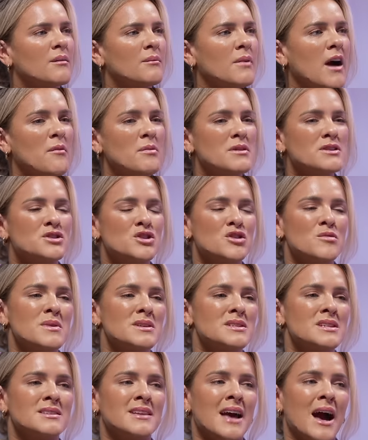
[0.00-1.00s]
But I've been too
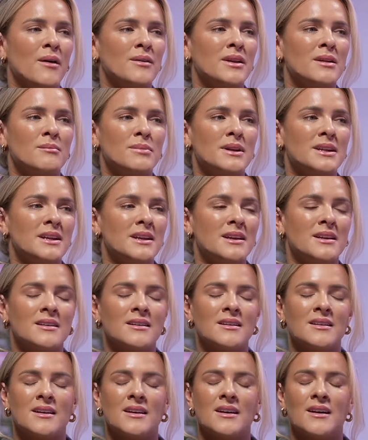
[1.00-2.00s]
busy down in
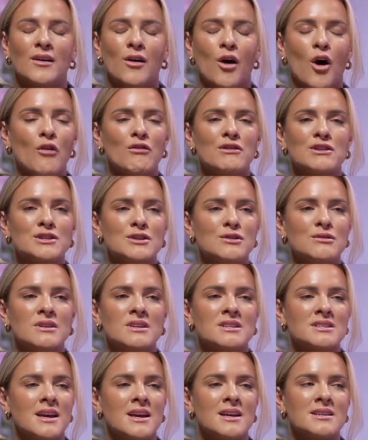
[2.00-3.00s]
bloody orange
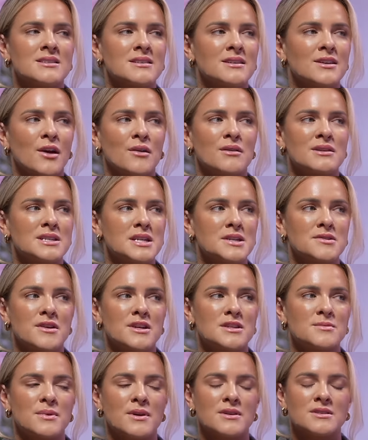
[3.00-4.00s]
Lucozades and Coke
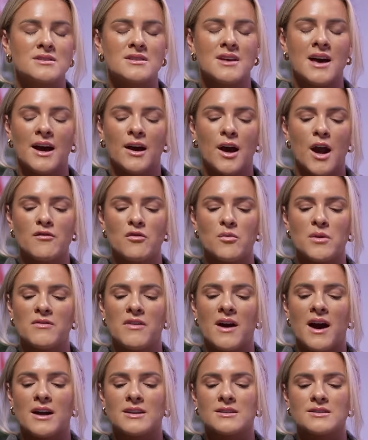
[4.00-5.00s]
Zeroes because of the hangover we've
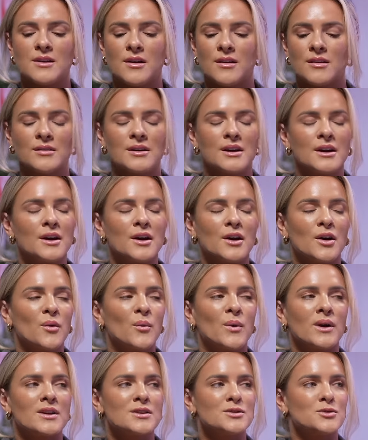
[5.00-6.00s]
had, so
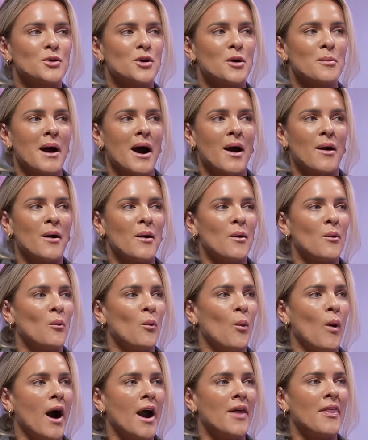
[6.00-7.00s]
we can talk about
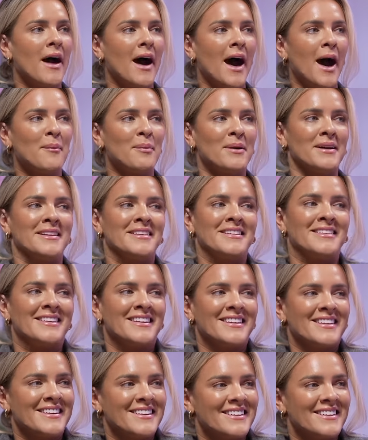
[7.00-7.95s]
why that happened.